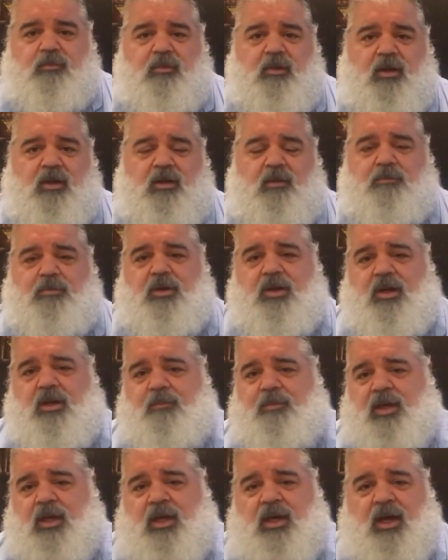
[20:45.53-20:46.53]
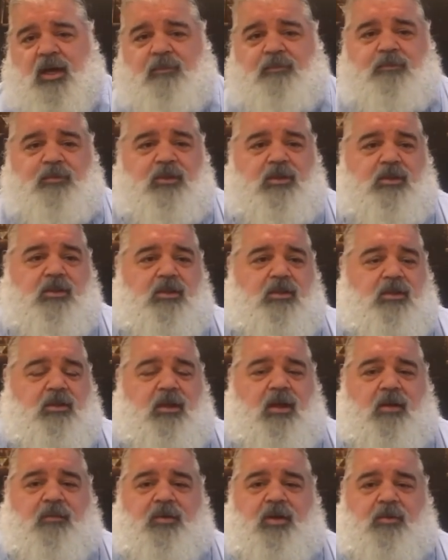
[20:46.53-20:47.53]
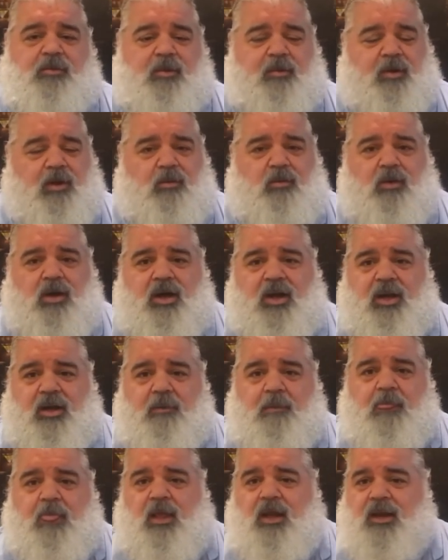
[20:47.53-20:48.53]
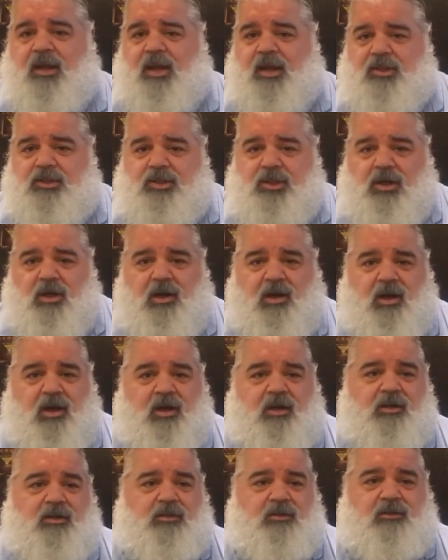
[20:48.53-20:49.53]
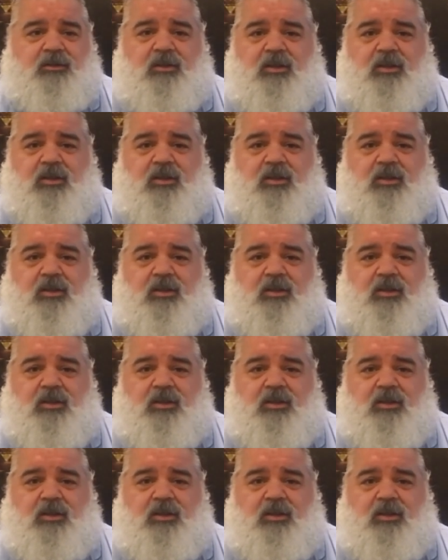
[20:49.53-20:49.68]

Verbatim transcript: going to put it in a big cup. I'm going to bring my wine. I'm going to get a cigar.